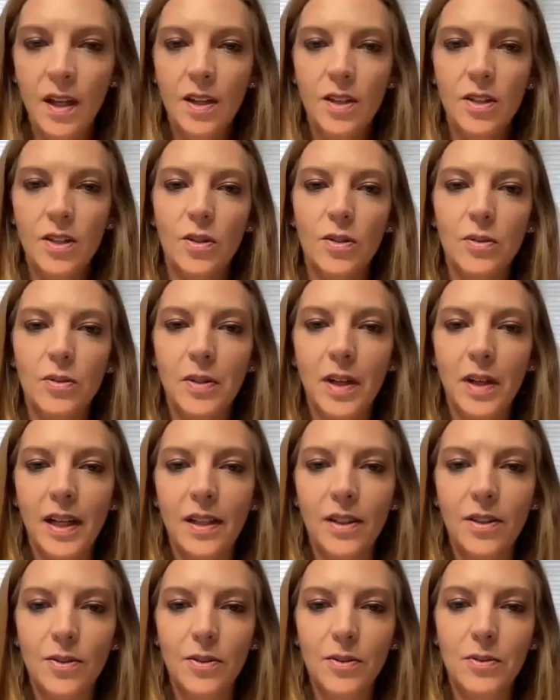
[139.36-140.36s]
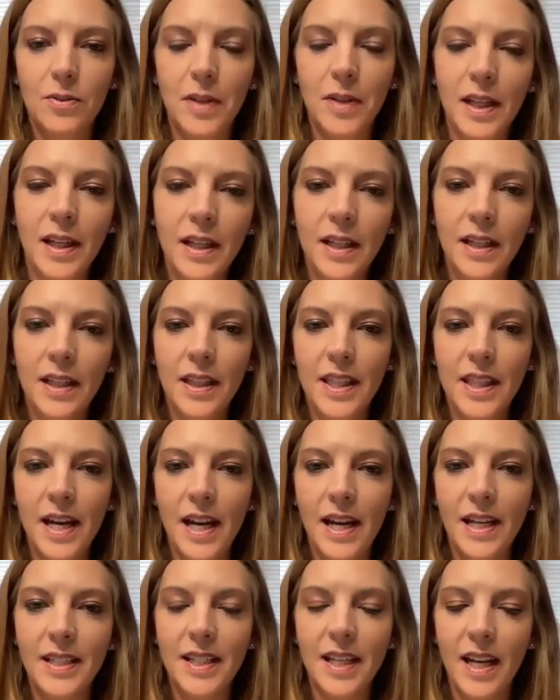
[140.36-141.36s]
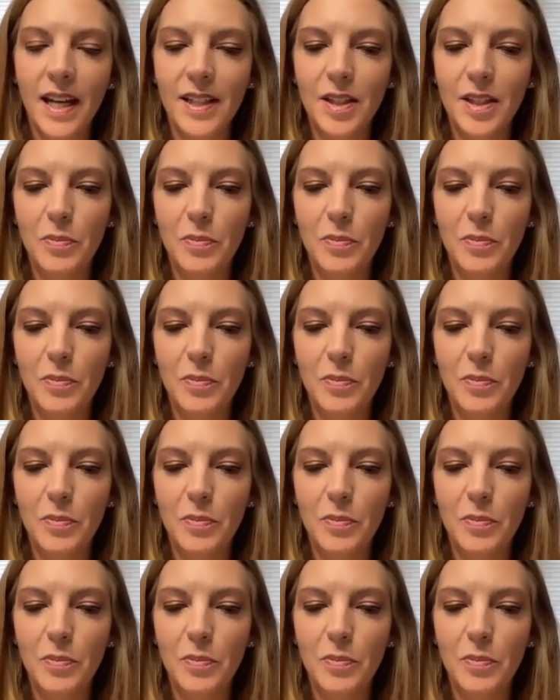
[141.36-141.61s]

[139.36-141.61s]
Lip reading: So I know that as